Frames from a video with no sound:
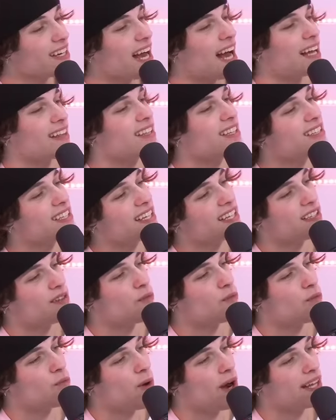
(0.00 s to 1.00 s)
I think, like, I think that
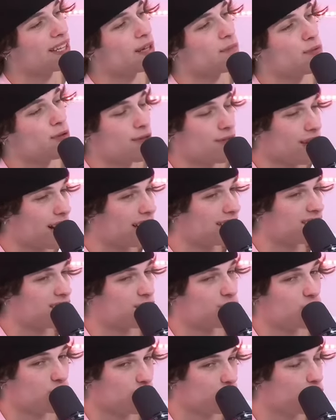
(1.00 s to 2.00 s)
why they provide
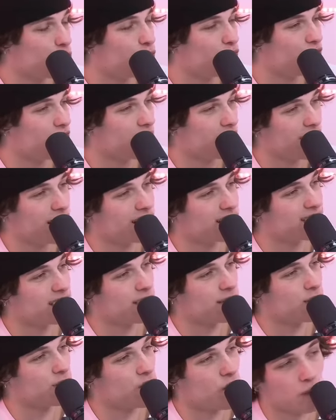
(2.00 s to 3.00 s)
such goofy things
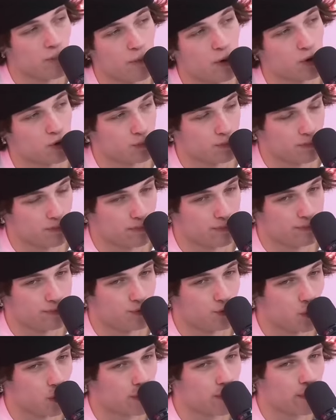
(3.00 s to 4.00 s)
that no, most
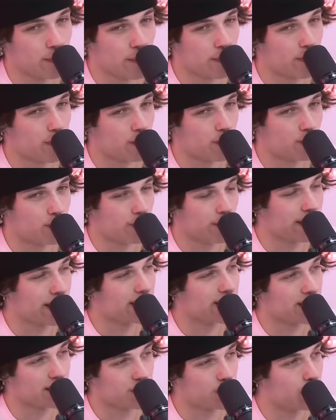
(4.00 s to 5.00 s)
normal people aren't doing
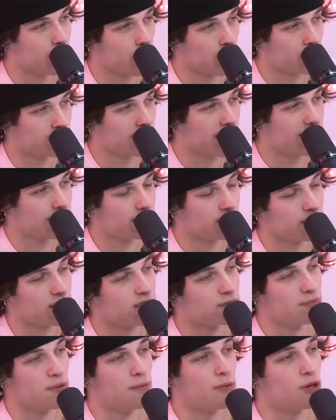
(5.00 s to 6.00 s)
at like sports games is
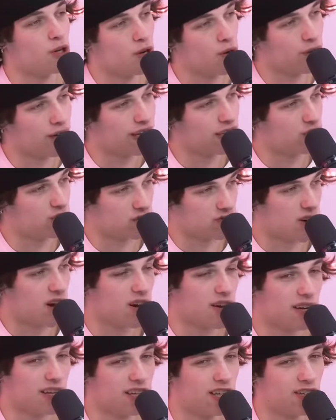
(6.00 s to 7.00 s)
because people go and get
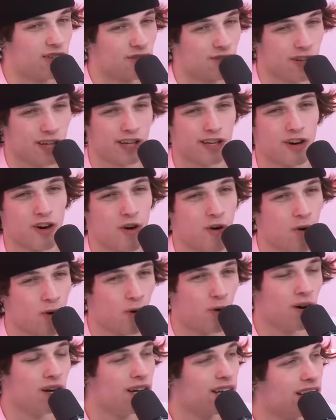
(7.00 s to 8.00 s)
drunk and then they're like,
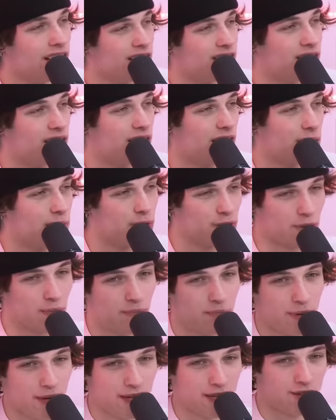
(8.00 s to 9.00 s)
oh, and they like put the
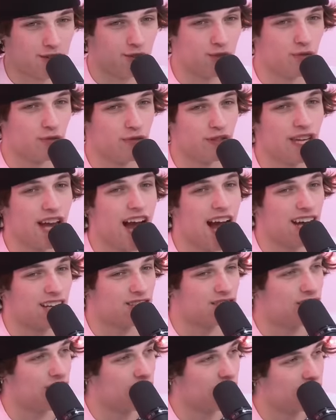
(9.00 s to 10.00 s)
big goofy
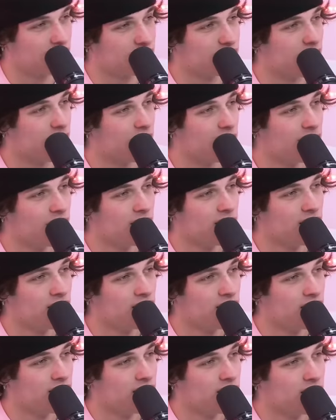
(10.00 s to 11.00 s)
hats on and stuff.
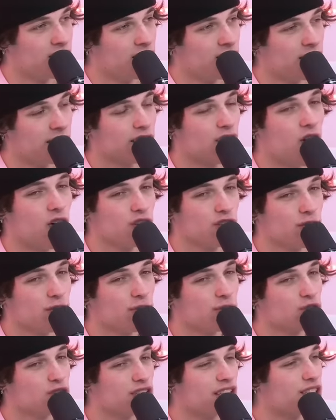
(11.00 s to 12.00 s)
Yeah. Like all these
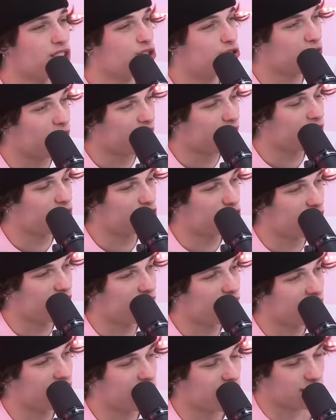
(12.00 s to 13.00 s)
people just get drunk as
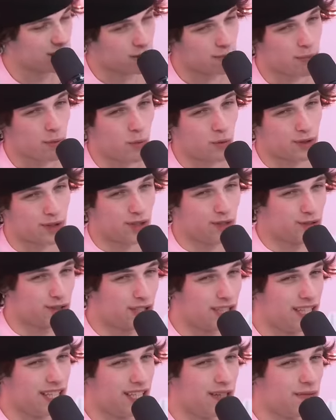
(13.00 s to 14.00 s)
shit and like support their
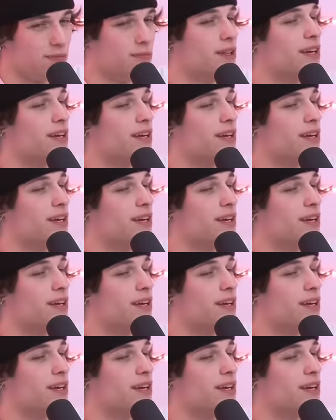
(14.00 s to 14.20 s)
team.